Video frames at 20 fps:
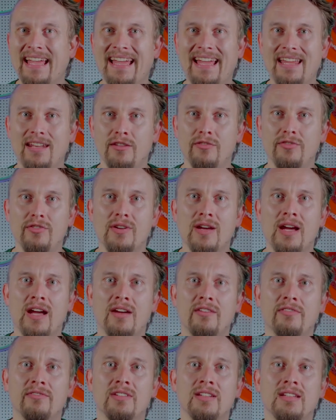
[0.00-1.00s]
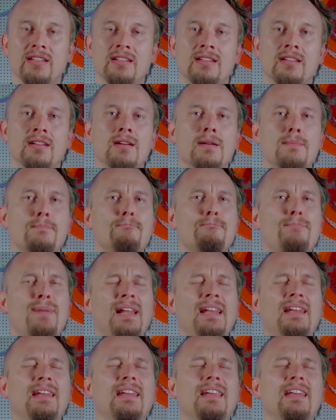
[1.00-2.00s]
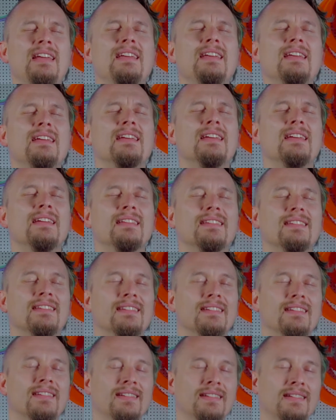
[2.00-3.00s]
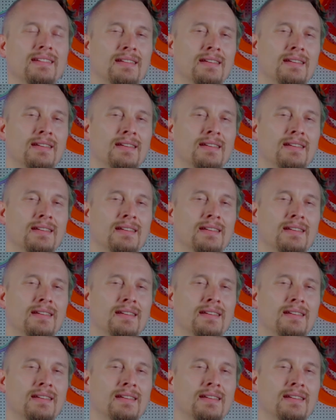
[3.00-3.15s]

And if you haven't, please